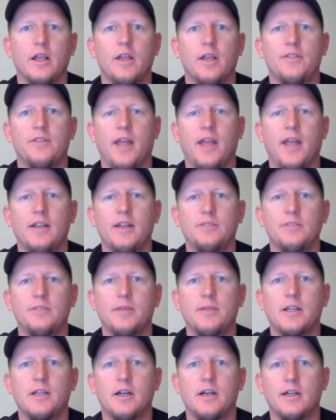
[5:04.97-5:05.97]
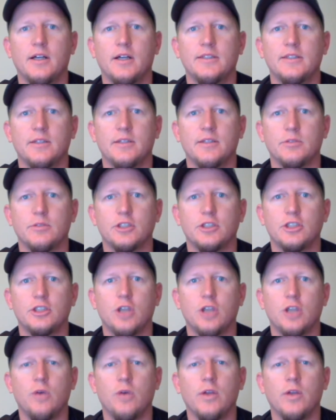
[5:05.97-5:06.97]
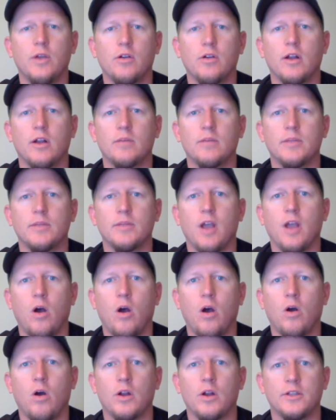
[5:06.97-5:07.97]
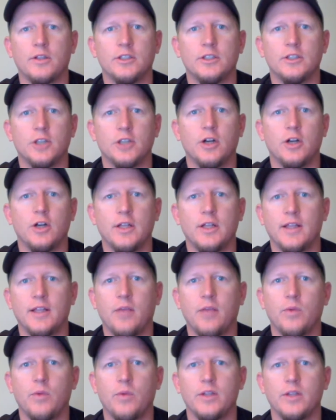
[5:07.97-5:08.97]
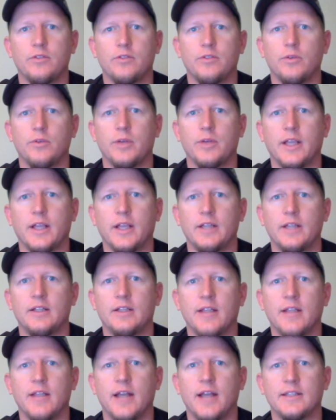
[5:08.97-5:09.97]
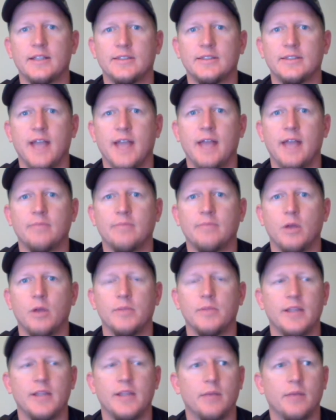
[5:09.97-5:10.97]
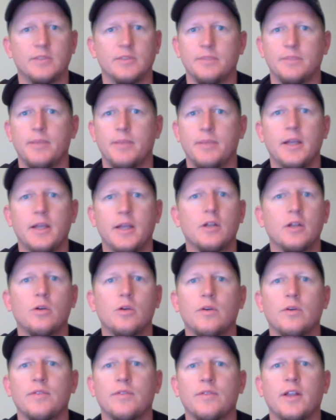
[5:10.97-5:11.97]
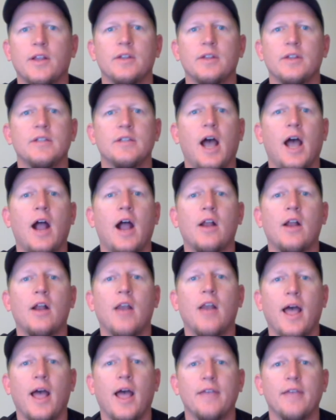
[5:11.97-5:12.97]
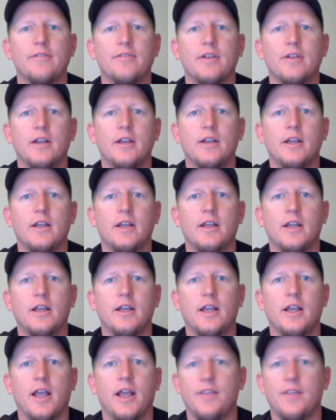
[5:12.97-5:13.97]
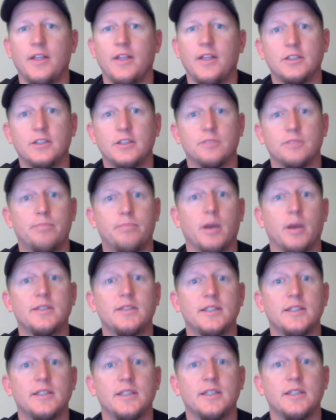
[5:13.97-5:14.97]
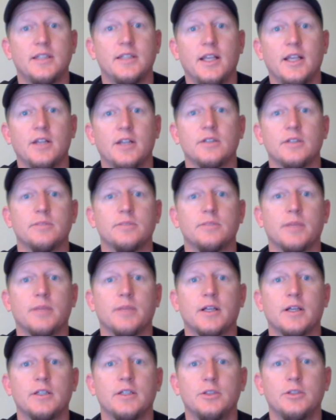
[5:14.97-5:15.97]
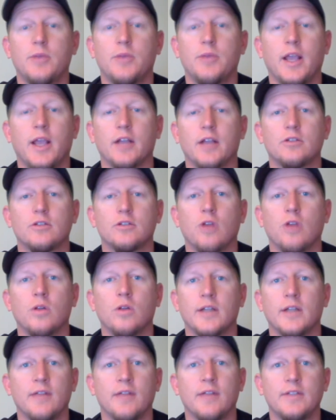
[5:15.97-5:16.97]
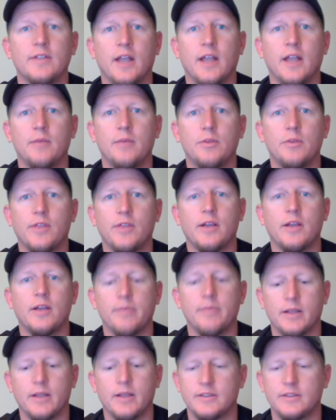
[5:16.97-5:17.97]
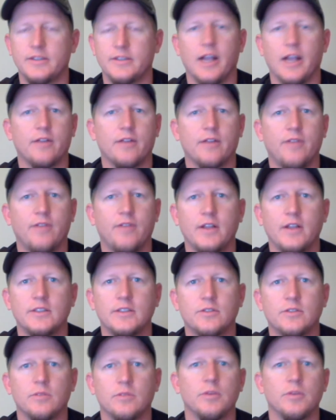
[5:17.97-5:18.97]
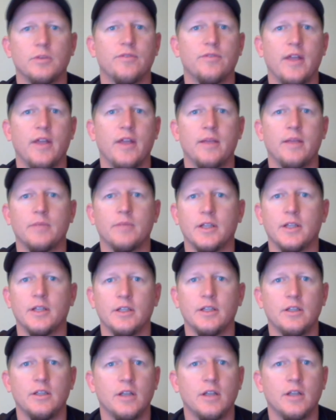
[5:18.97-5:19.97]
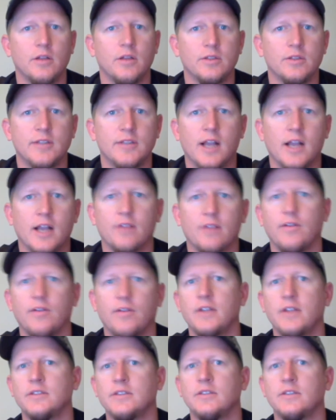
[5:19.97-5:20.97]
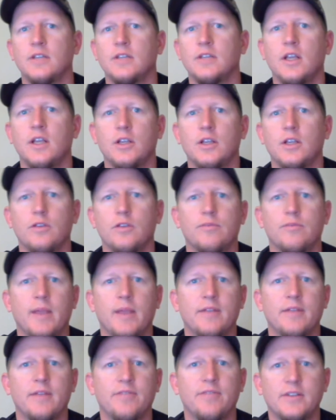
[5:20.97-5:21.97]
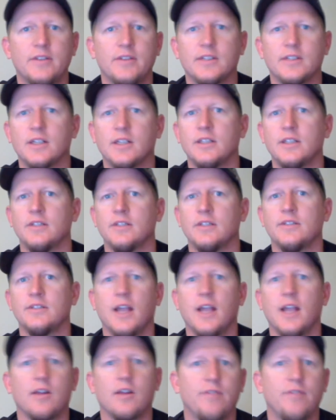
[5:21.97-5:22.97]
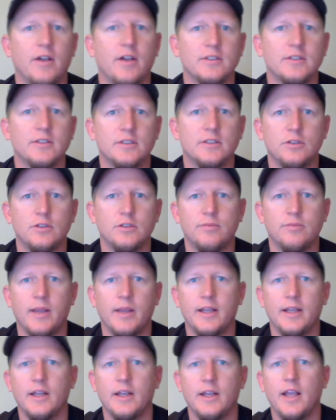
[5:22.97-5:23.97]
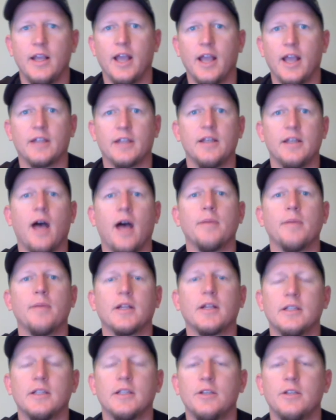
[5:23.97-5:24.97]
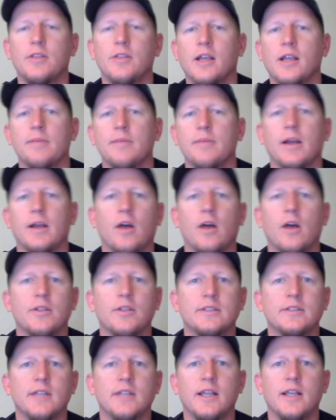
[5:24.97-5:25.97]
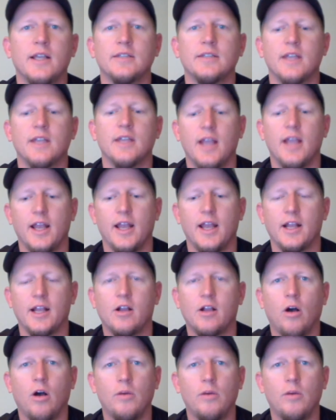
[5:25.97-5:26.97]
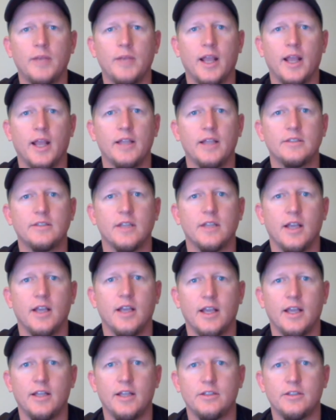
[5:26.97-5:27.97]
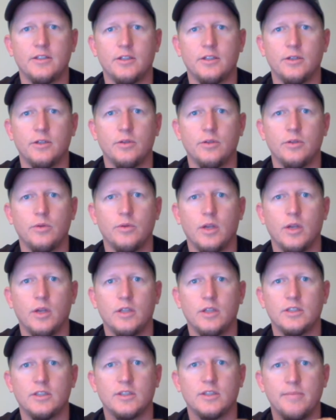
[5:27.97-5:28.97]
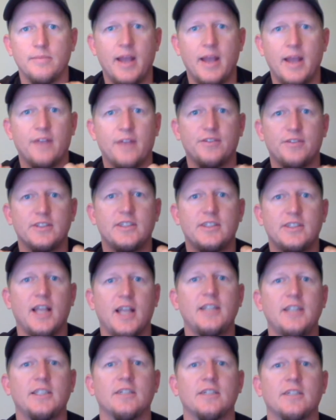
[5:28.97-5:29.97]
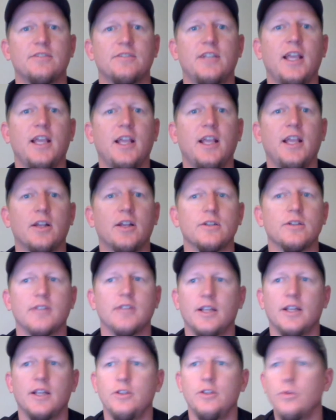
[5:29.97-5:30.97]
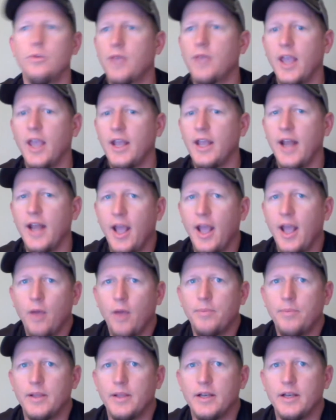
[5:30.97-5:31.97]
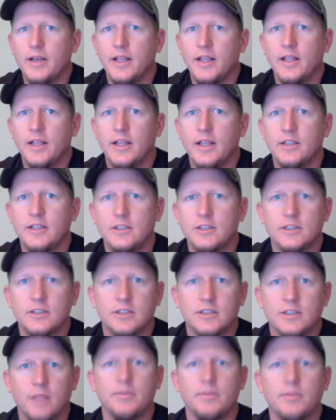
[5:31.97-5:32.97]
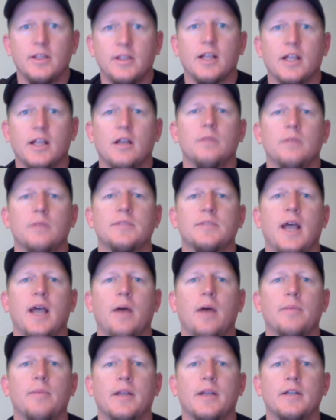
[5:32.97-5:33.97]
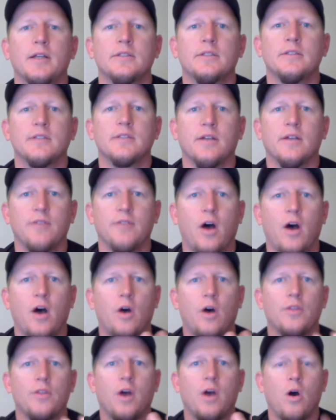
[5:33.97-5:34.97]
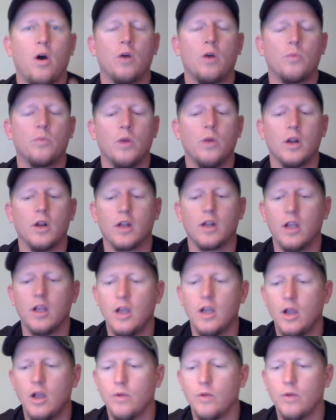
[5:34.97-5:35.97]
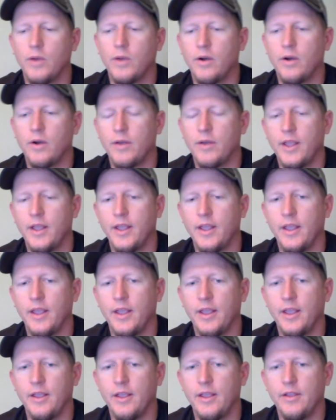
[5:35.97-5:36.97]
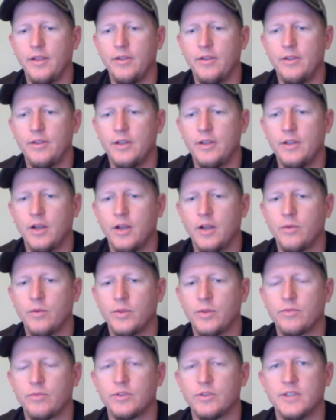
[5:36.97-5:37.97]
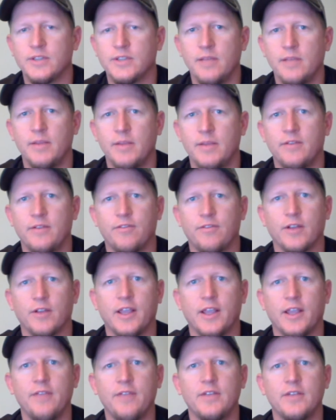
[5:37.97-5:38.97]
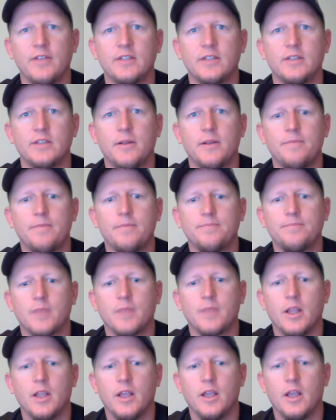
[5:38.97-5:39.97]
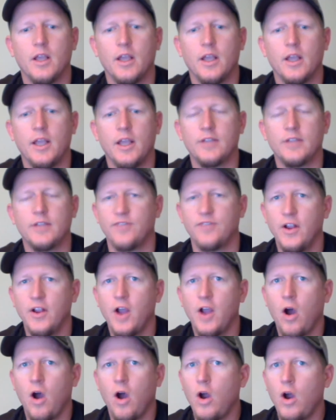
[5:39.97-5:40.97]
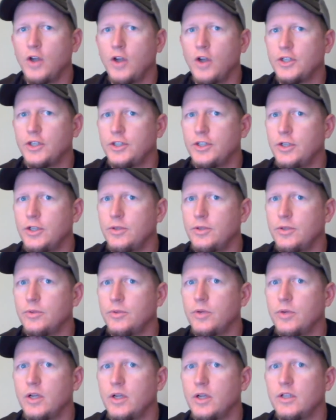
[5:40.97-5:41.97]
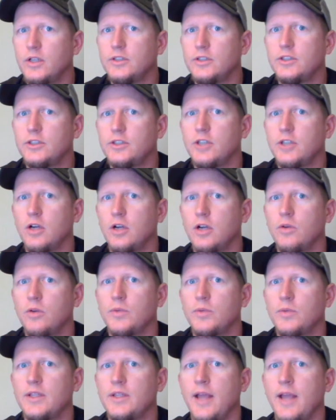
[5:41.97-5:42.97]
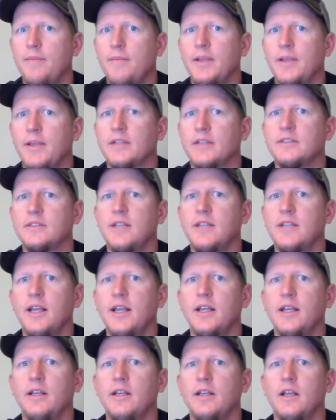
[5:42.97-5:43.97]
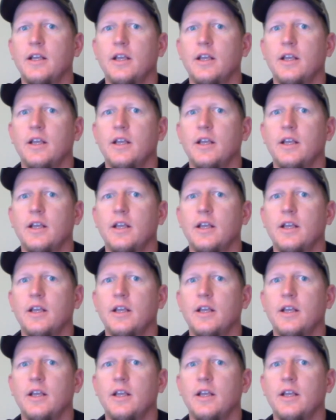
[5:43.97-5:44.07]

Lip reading: That is because it was so incredibly hard, the journey they went through to get to that exact moment. That was the pinnacle of their entire life. And they just bust into tears because you can't control it. Every time you think about the sacrifices from your family, you know, the sacrifices you've made physically, the sacrifices you've made economically, you think about all these things, and it culminates into just a manifestation of tears, and you can't help it. It's just something that comes out because of all the hard work. Well, you know, with resentment and forgiveness, it's very hard to do. So with that being said,